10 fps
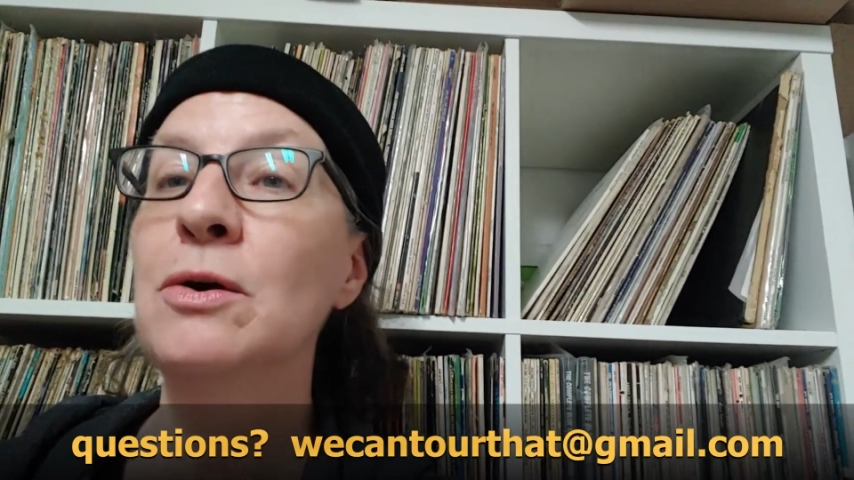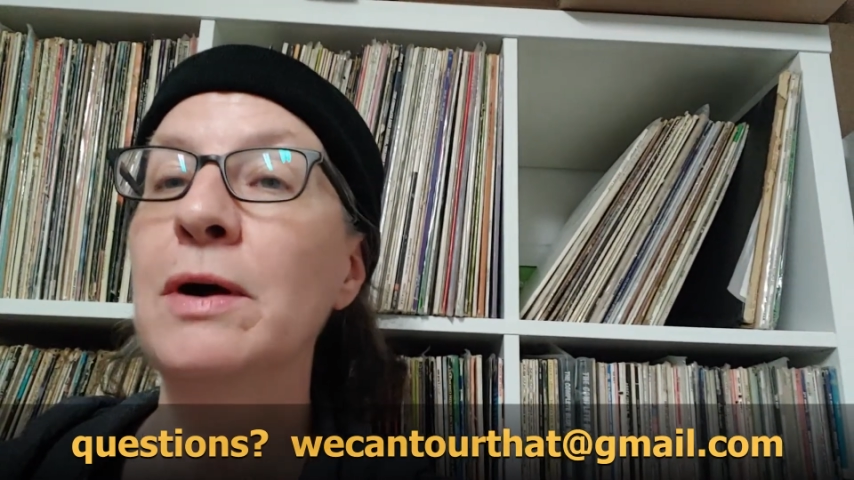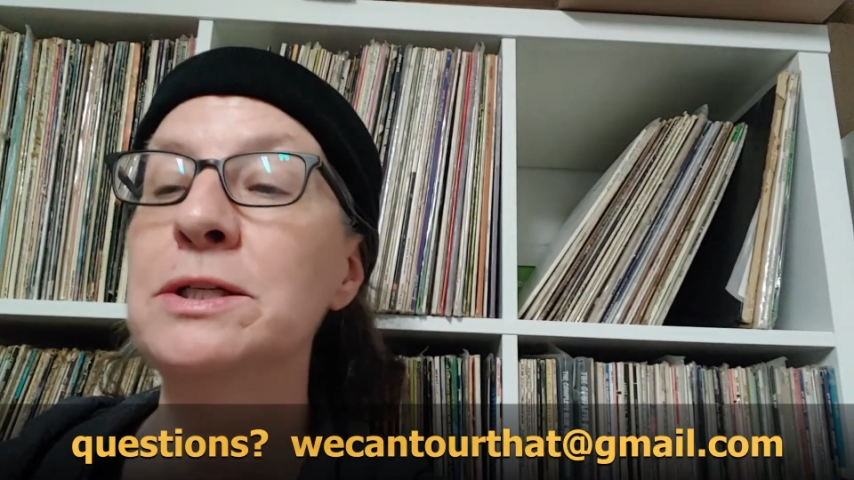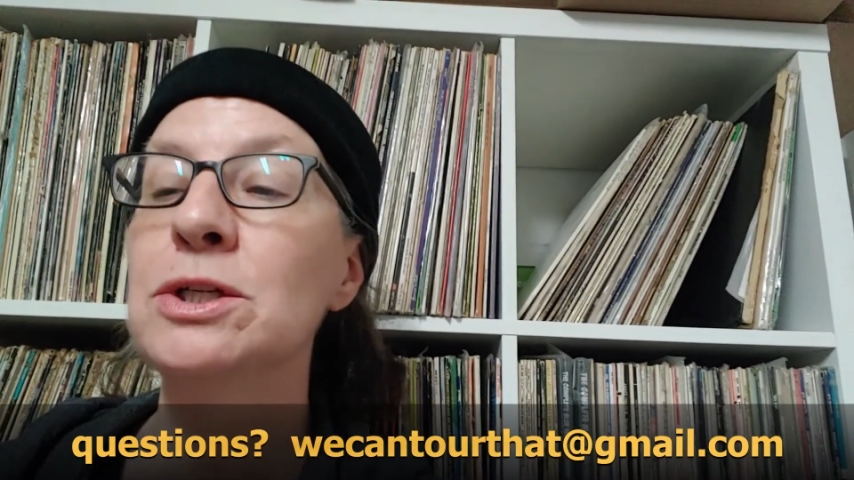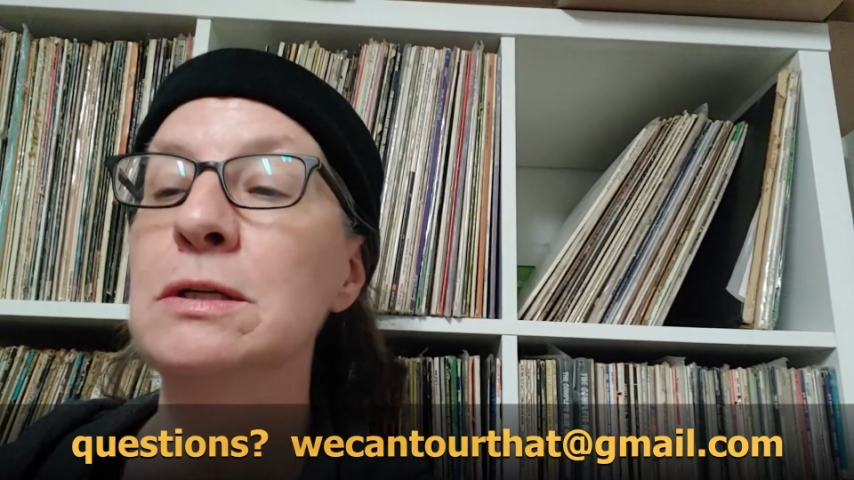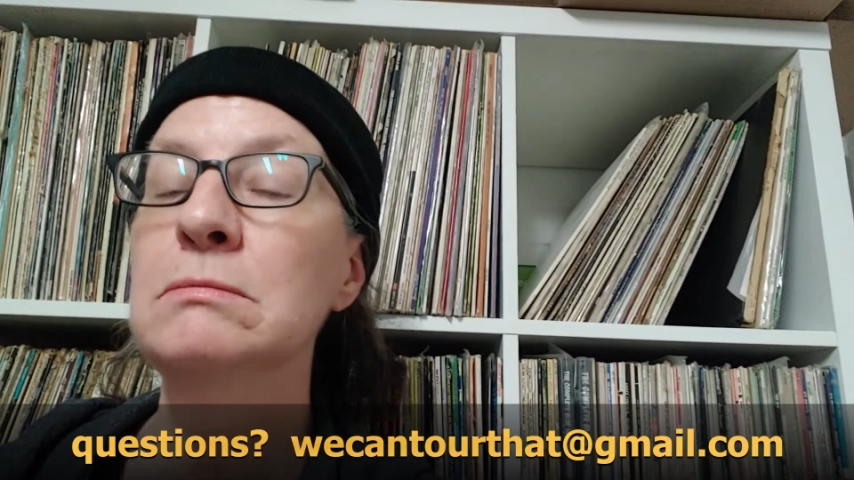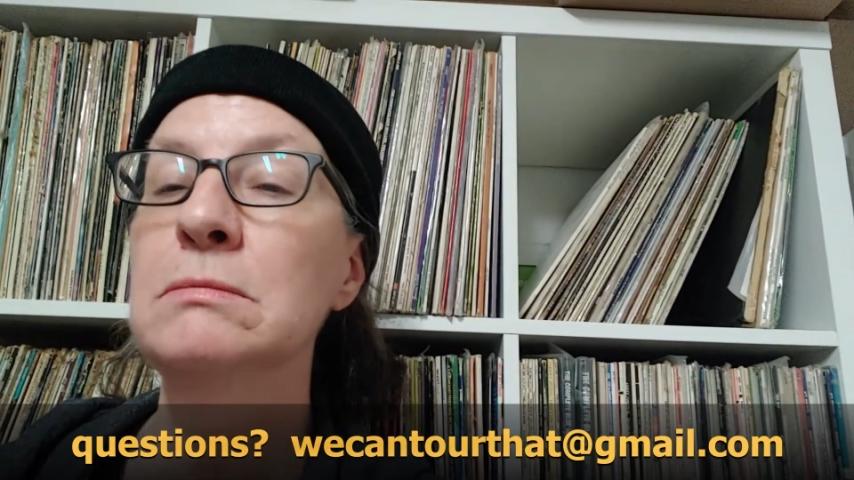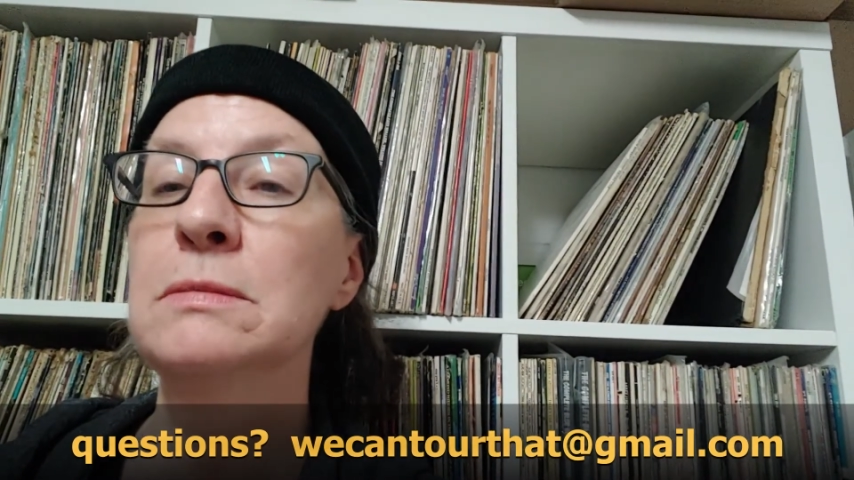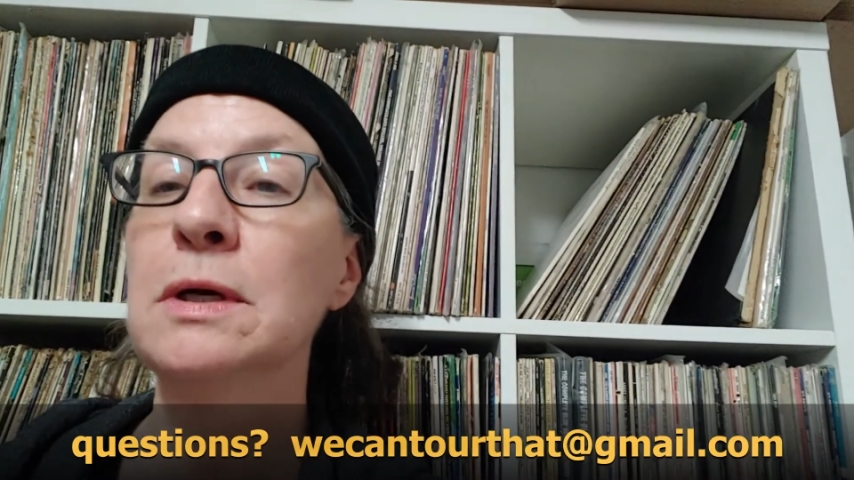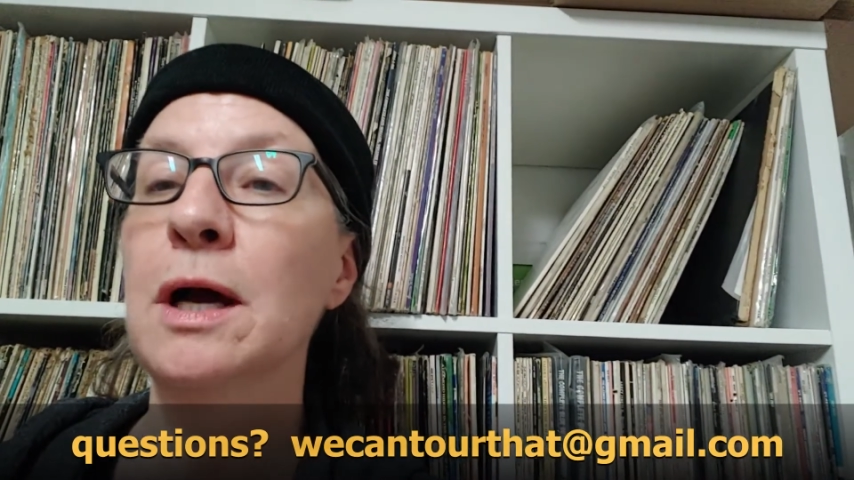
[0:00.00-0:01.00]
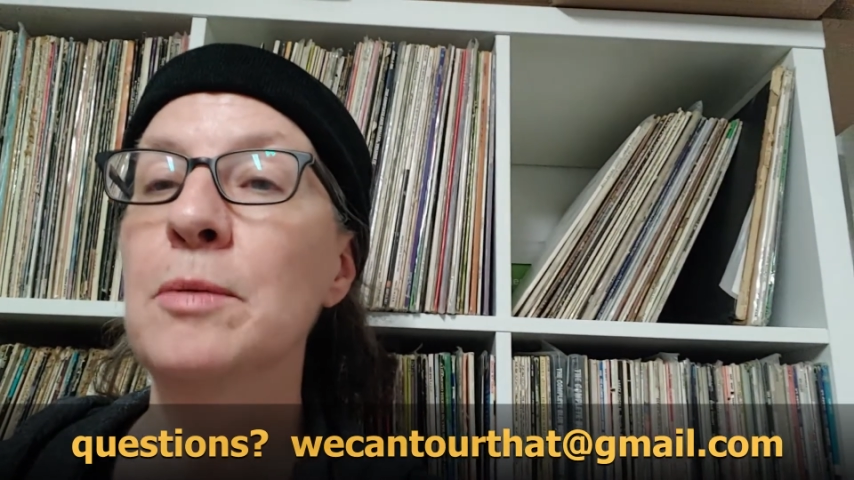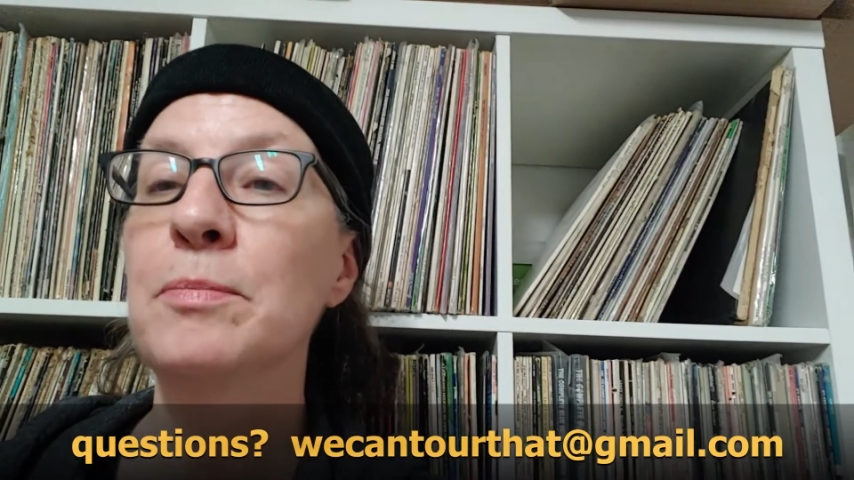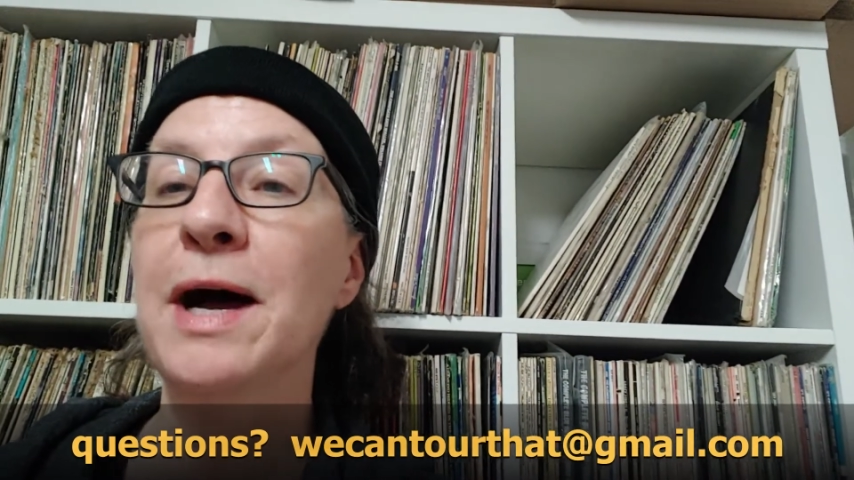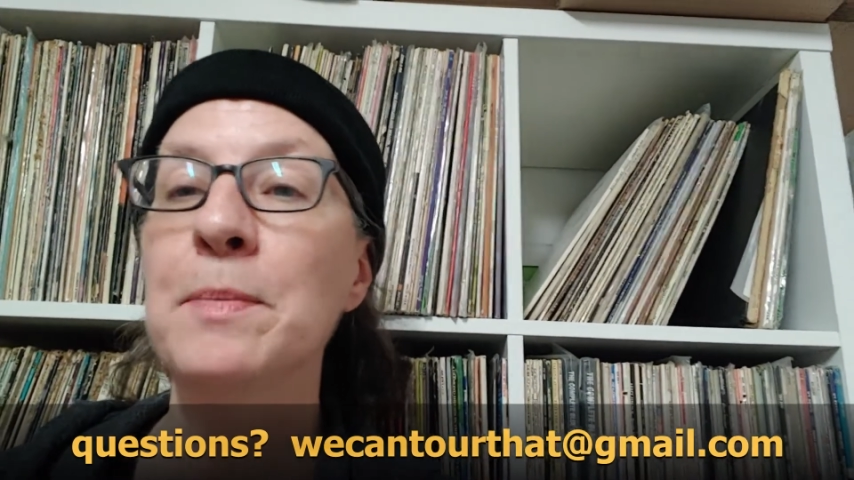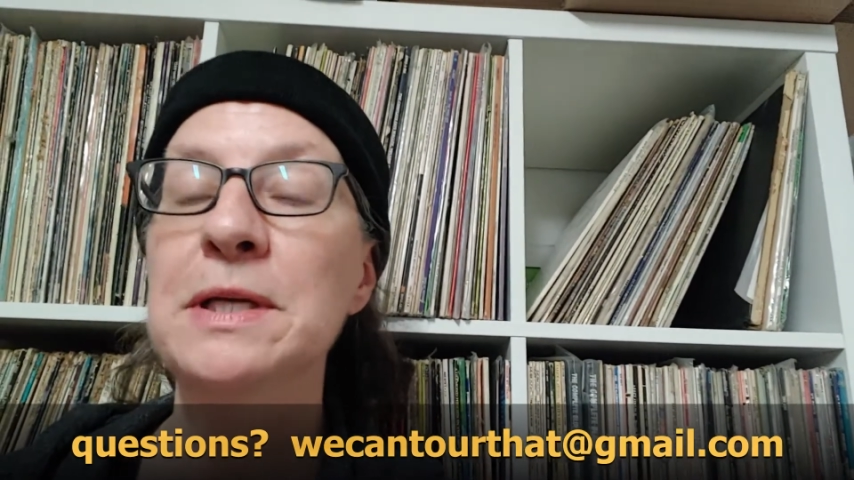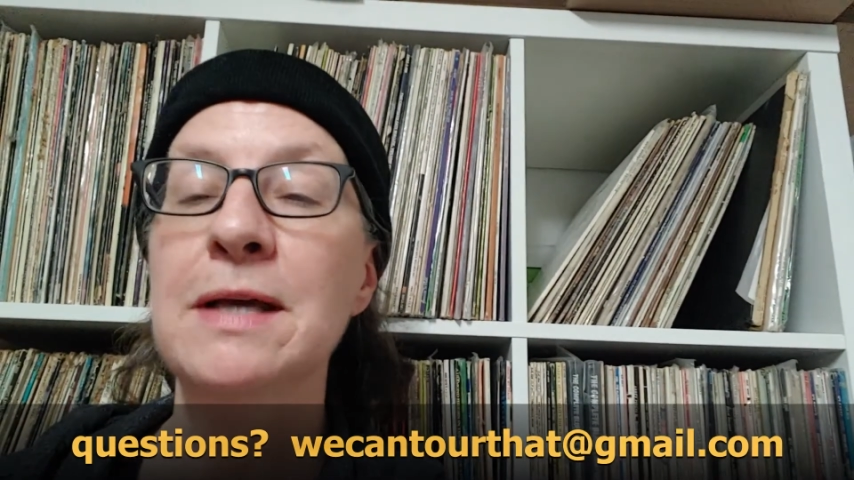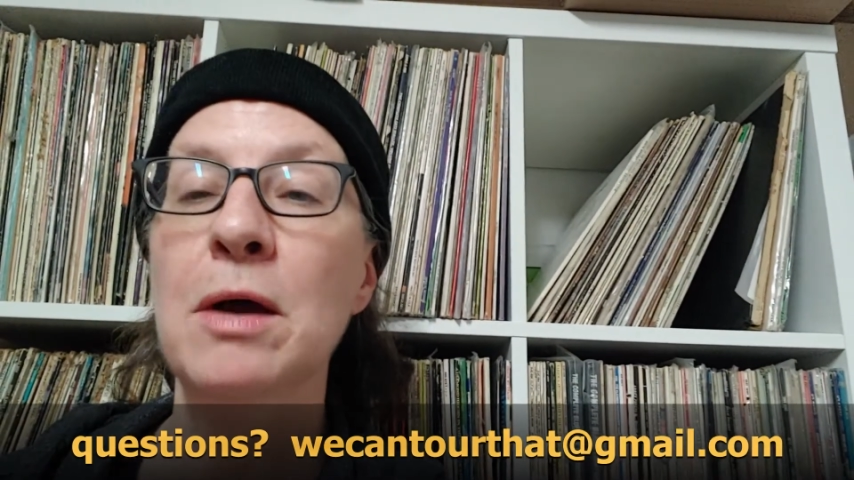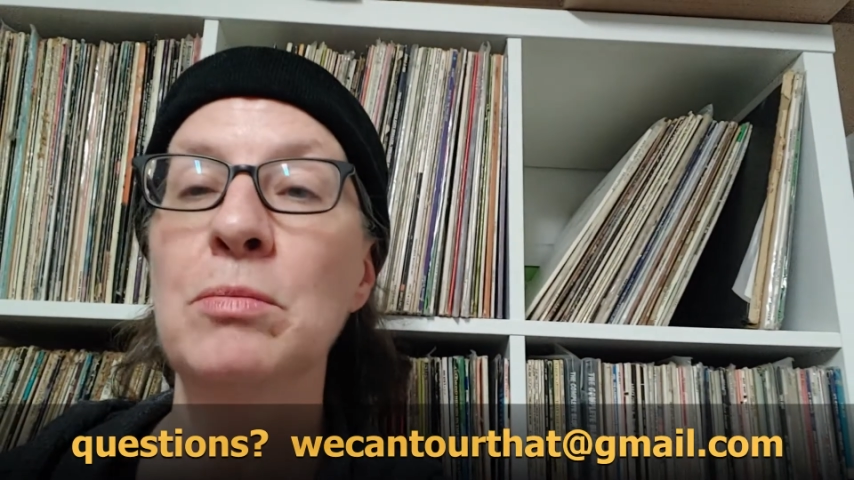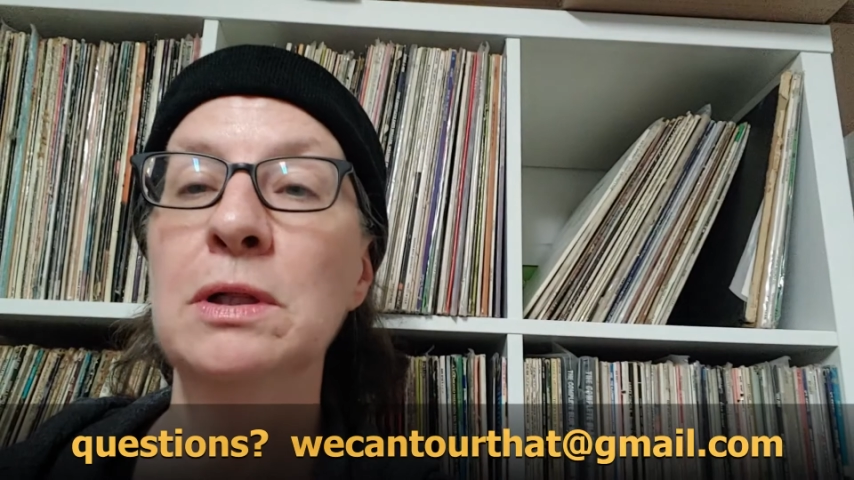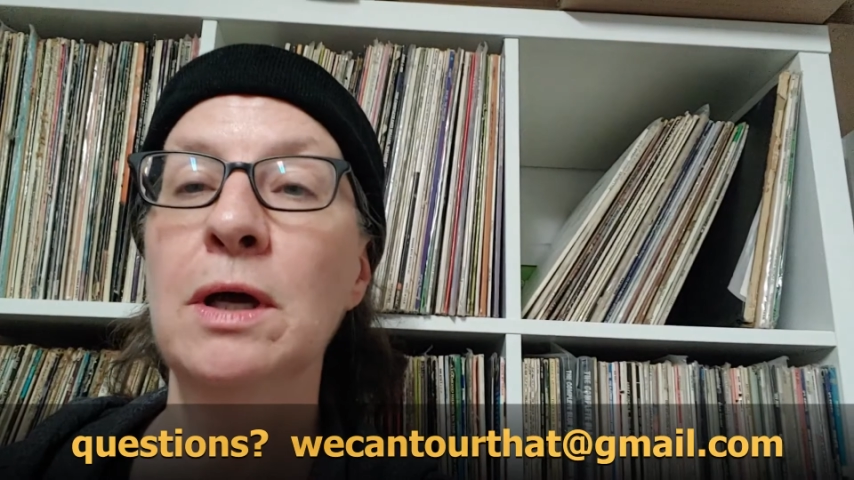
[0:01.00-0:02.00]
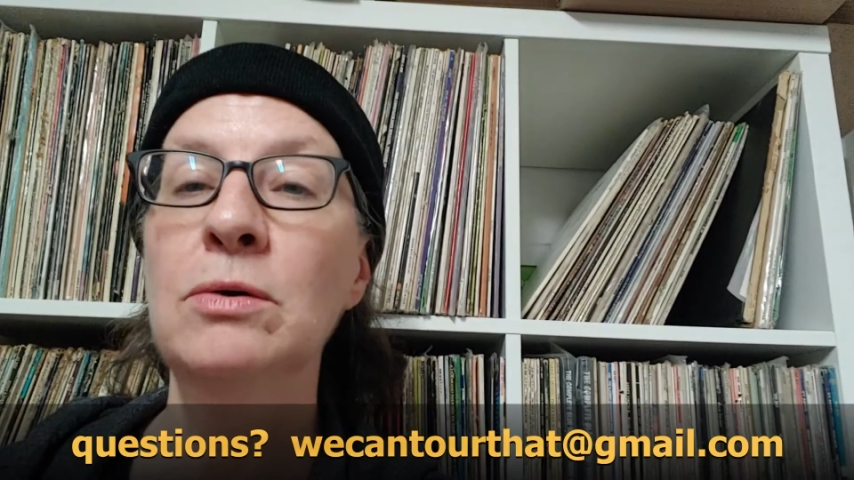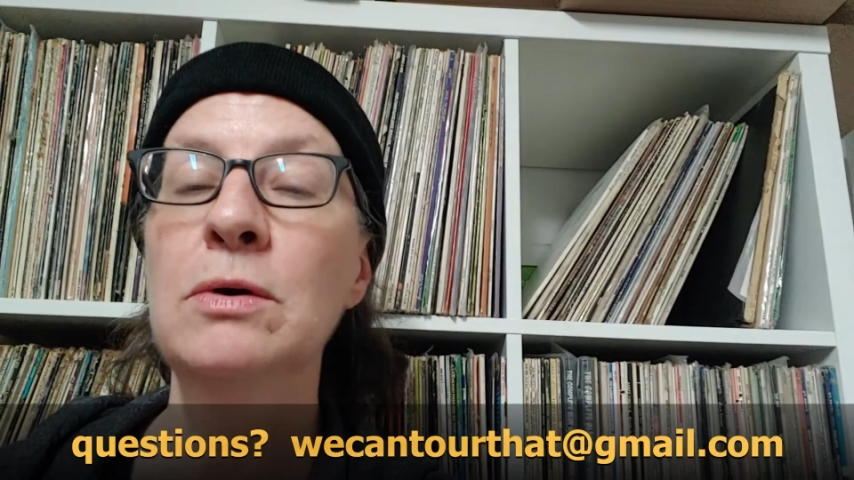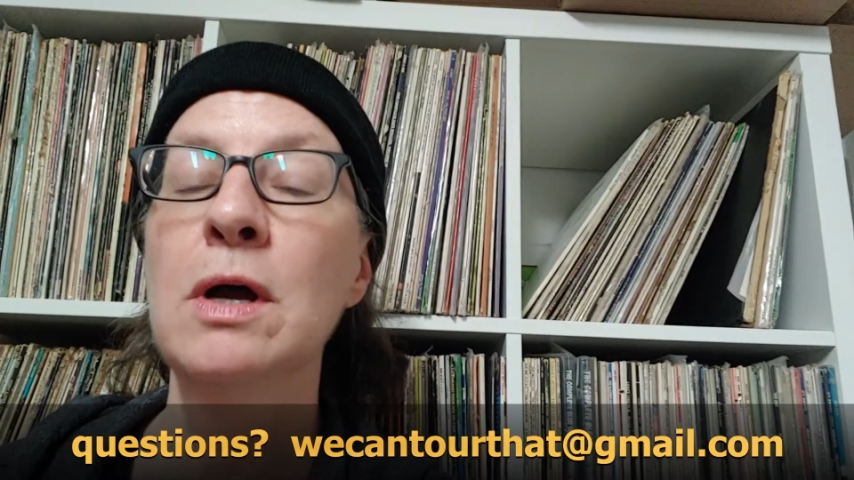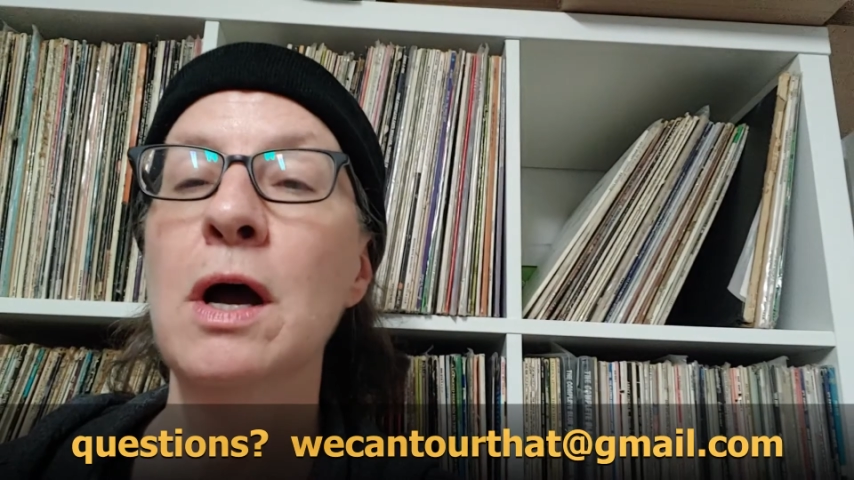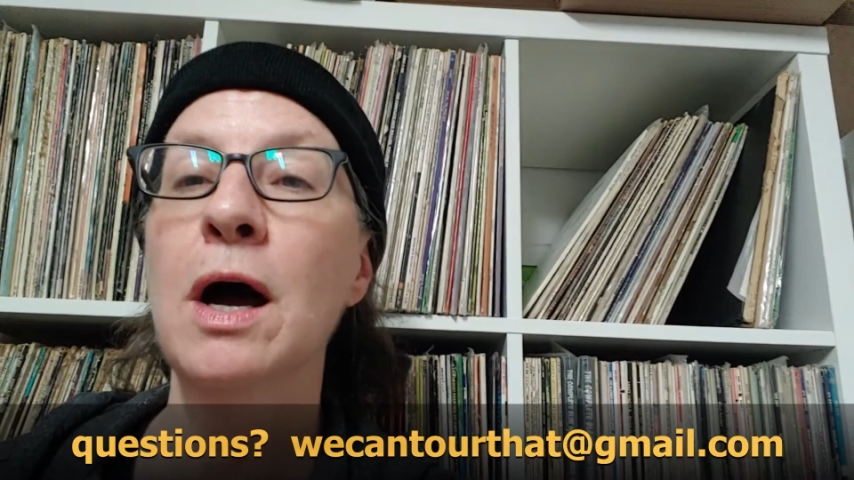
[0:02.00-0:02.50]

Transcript: question, pop it down below